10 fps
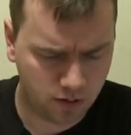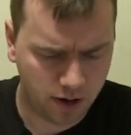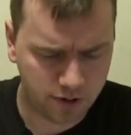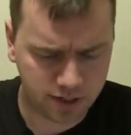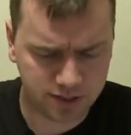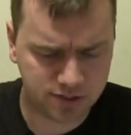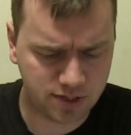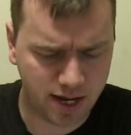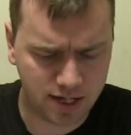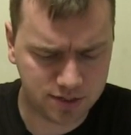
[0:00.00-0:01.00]

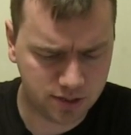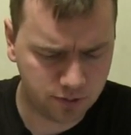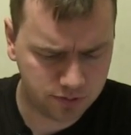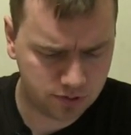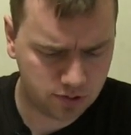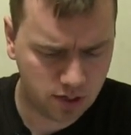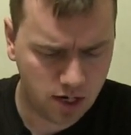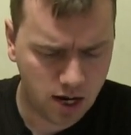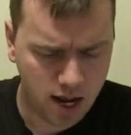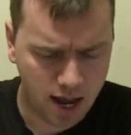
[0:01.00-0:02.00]
Hereticus, and Xenos,
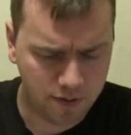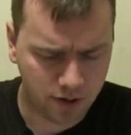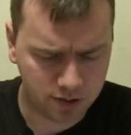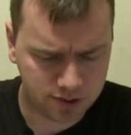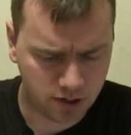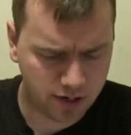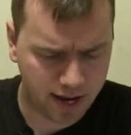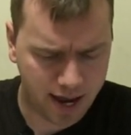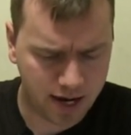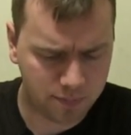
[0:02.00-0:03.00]
and they all
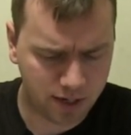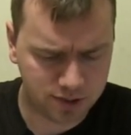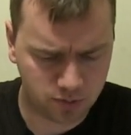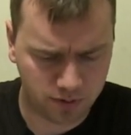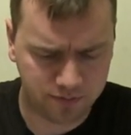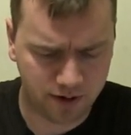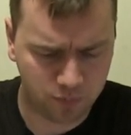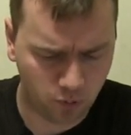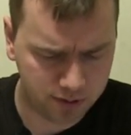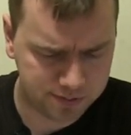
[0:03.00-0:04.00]
start at a base
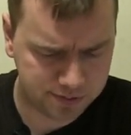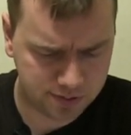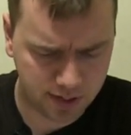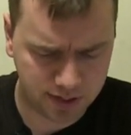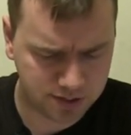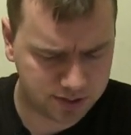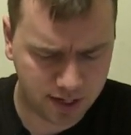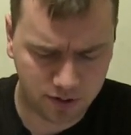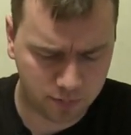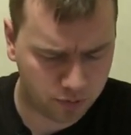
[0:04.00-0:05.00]
25 points. As I
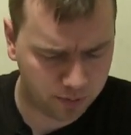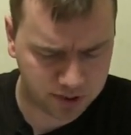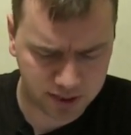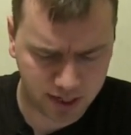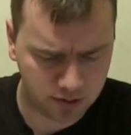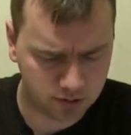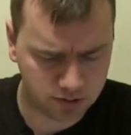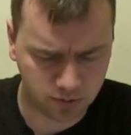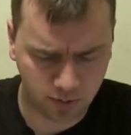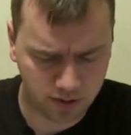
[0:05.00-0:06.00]
said, they're pretty much identical
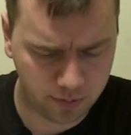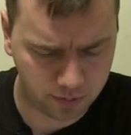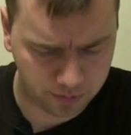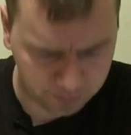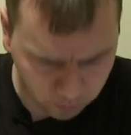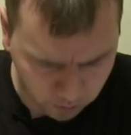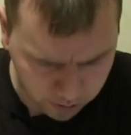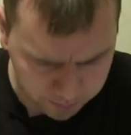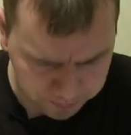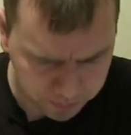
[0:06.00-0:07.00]
to the they were
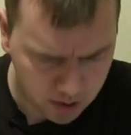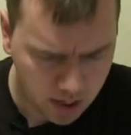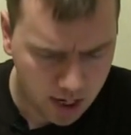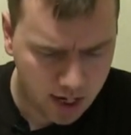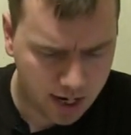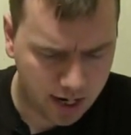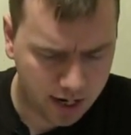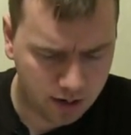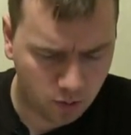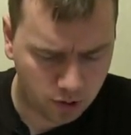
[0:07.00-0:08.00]
before.
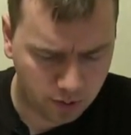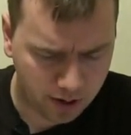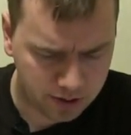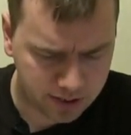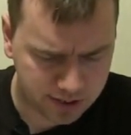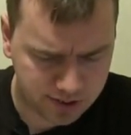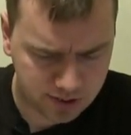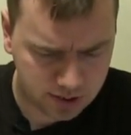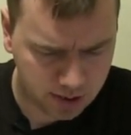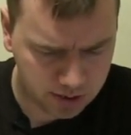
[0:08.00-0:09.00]
Ordo
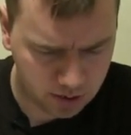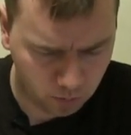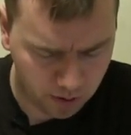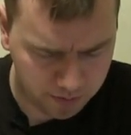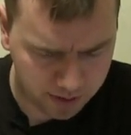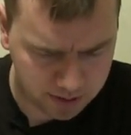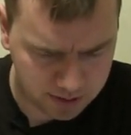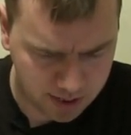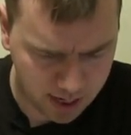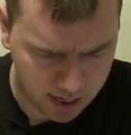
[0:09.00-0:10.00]
Hereticus is the one that
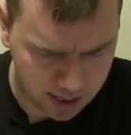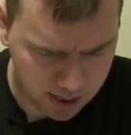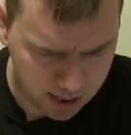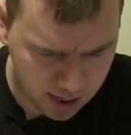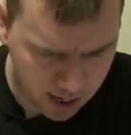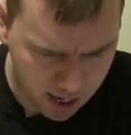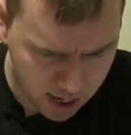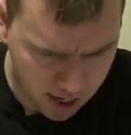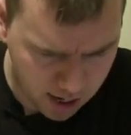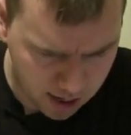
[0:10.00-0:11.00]
can take
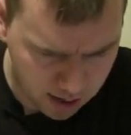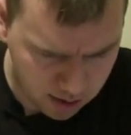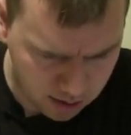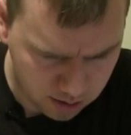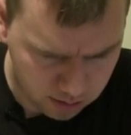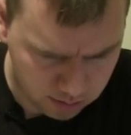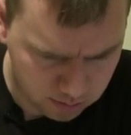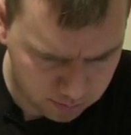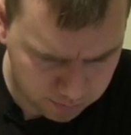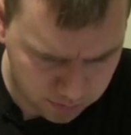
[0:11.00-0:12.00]

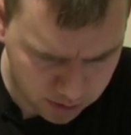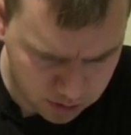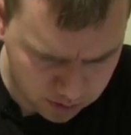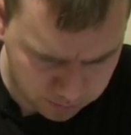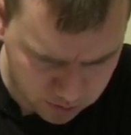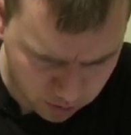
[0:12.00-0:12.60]
each of them